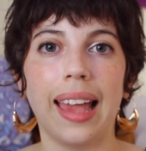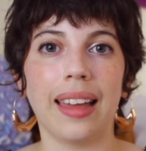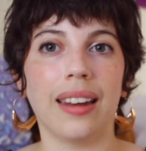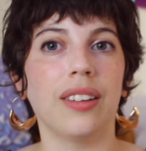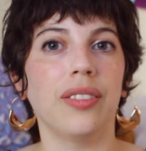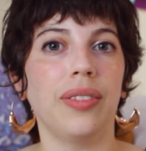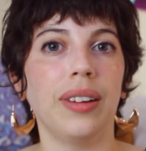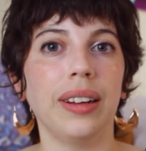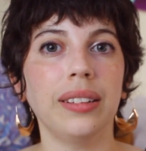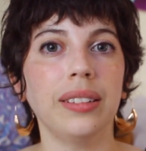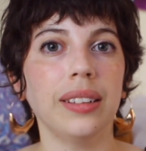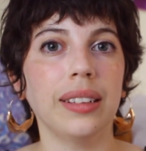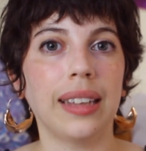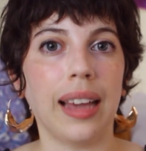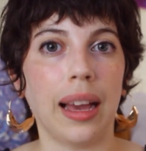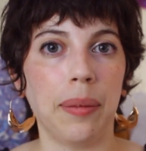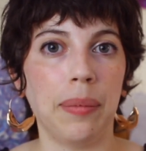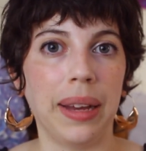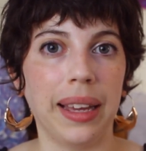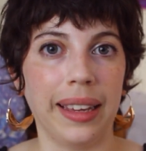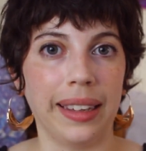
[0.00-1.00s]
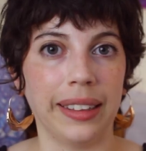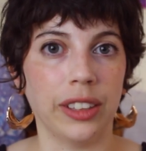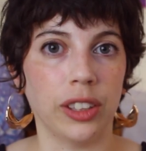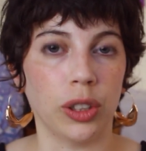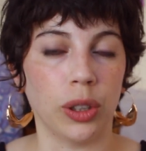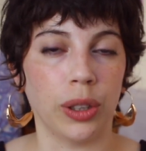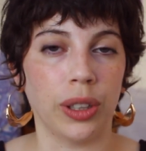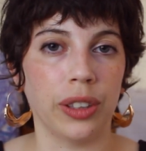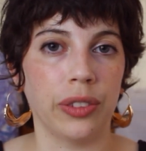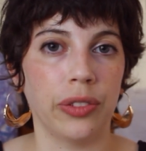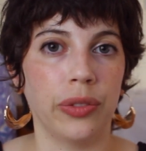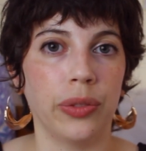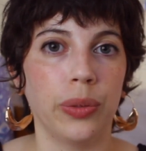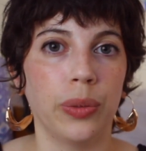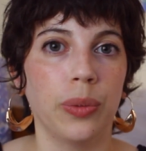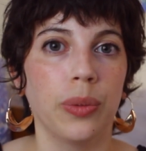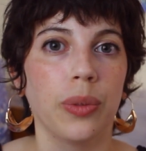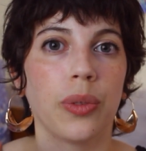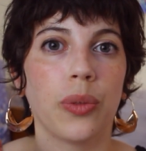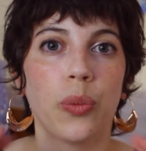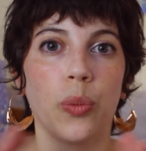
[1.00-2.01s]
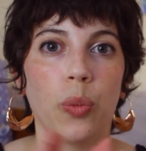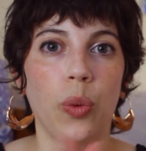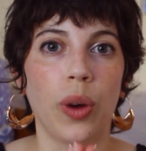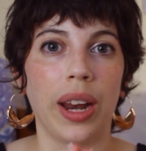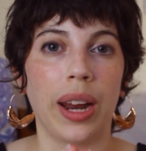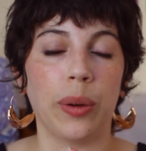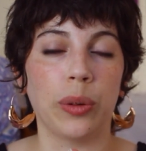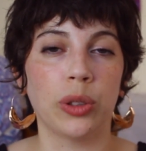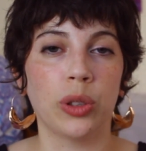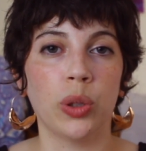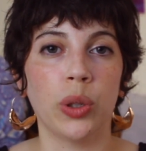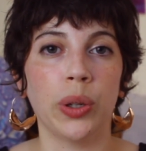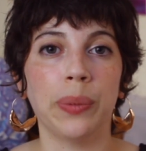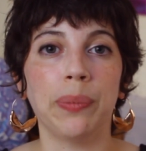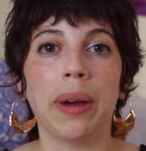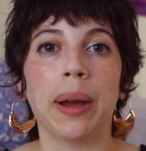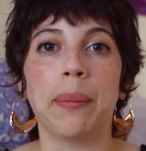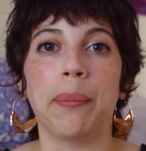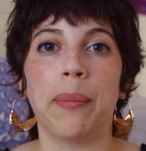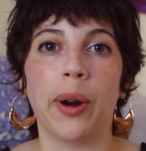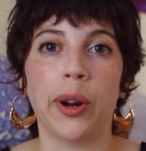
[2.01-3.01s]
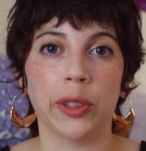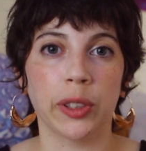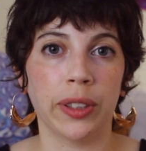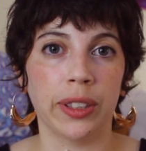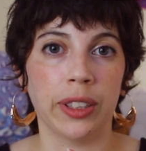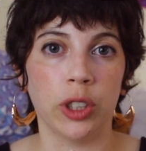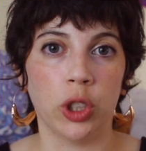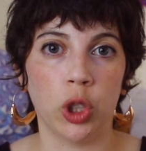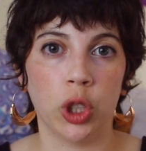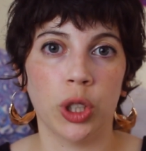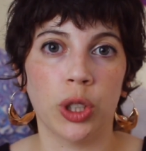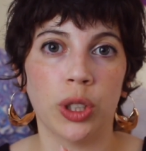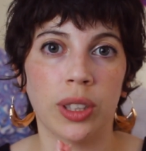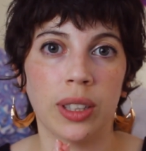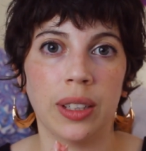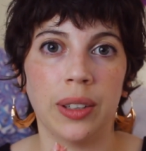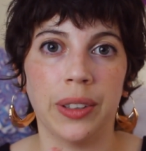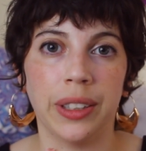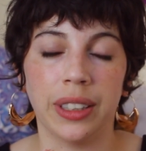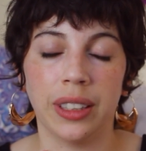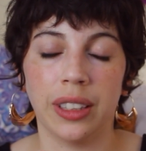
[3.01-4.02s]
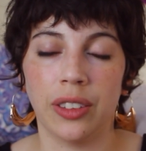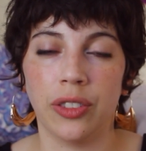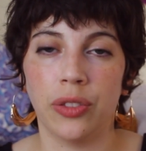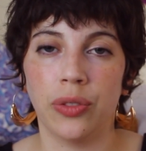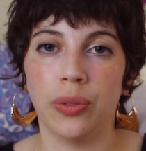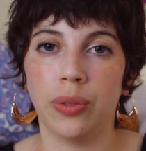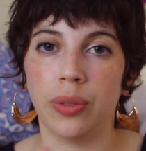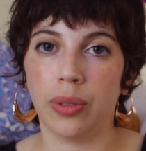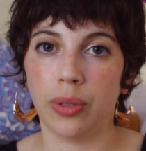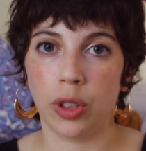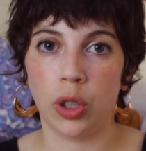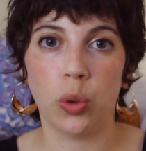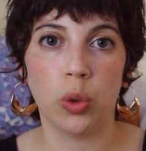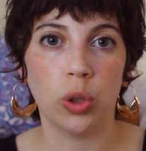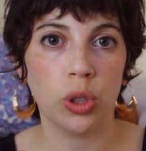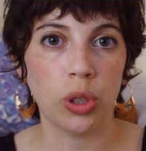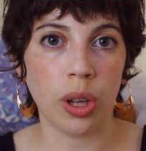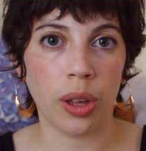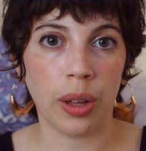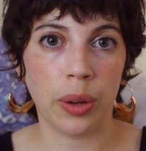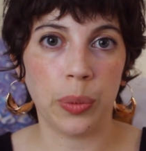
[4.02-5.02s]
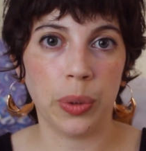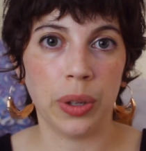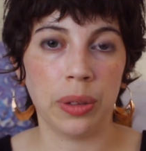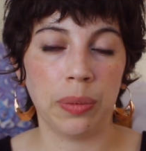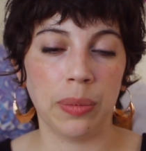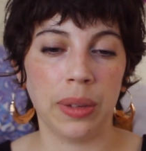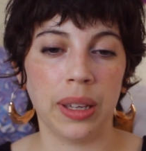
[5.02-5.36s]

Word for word: And I finally got my answer when I was doing my Marx and Chill series, if you saw that with